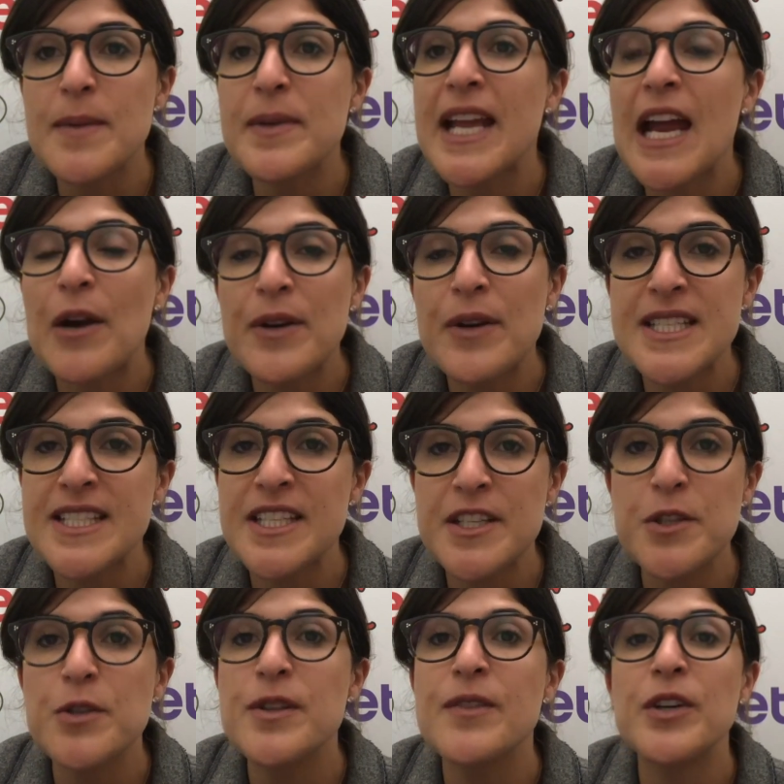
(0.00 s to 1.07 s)
I'm guaranteed
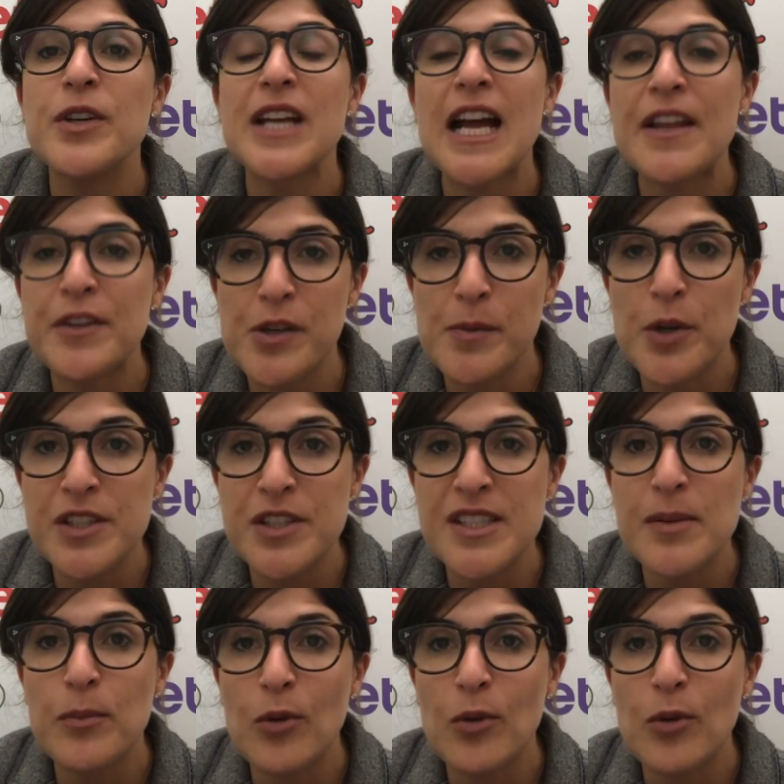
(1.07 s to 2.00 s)
they've got other emerging